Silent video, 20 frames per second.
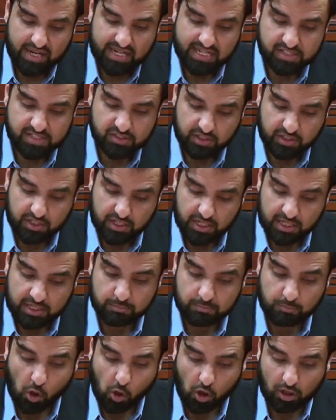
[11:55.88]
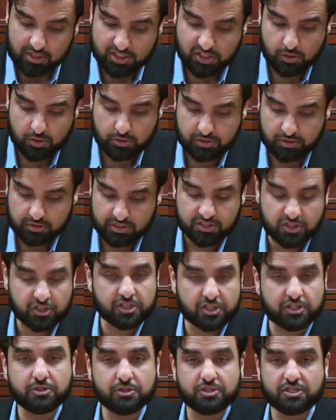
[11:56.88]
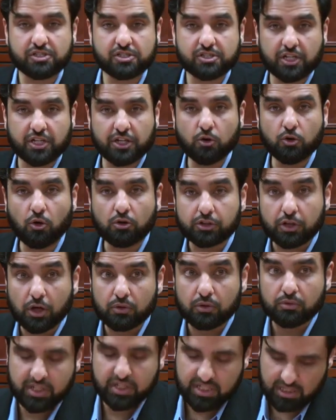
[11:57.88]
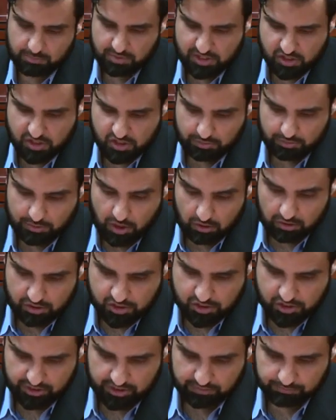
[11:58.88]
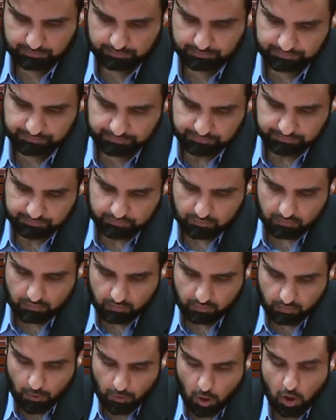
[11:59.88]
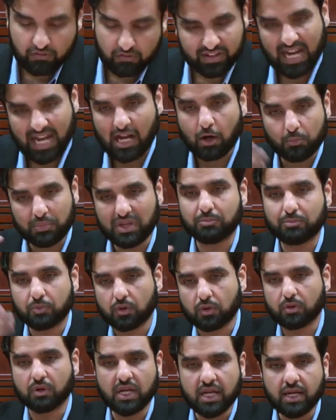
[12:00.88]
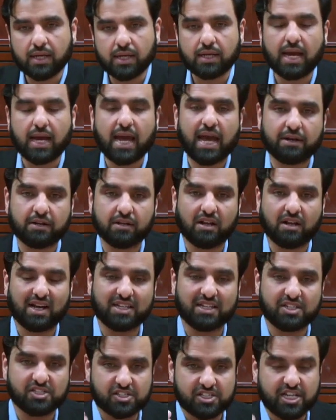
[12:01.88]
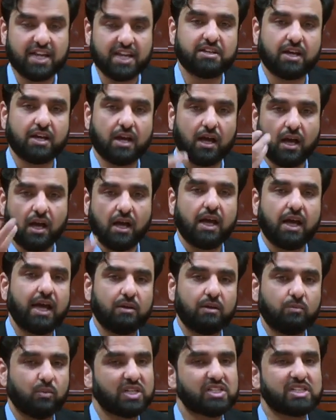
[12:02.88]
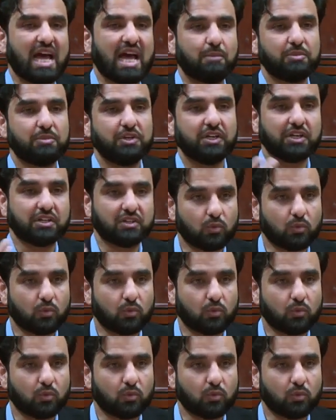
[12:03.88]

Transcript: is in part social institutions and not only epistemology of how people analyze data and what's happening